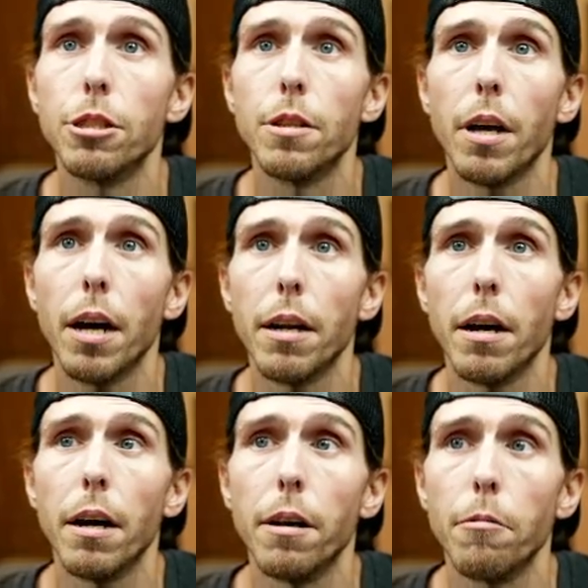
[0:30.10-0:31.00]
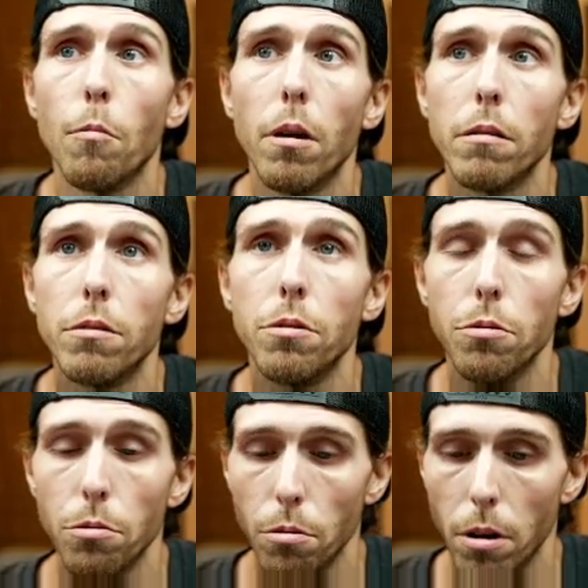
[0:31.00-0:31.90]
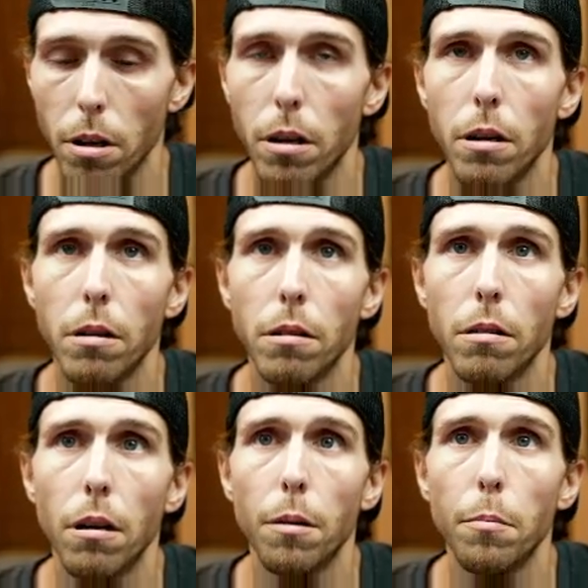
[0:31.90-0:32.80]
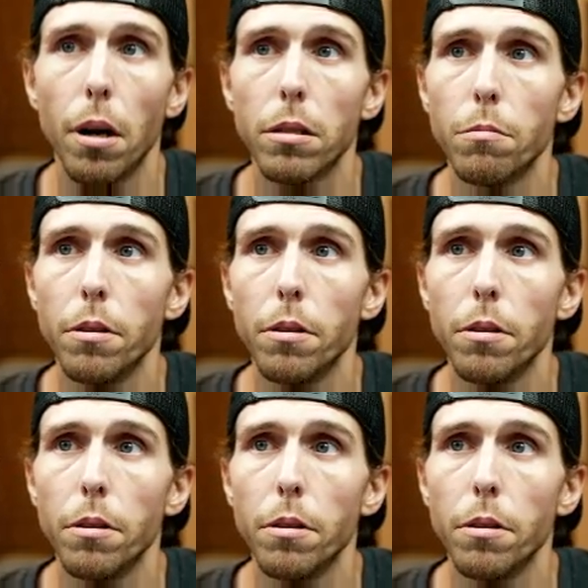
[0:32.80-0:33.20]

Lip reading: that I want to unbox with you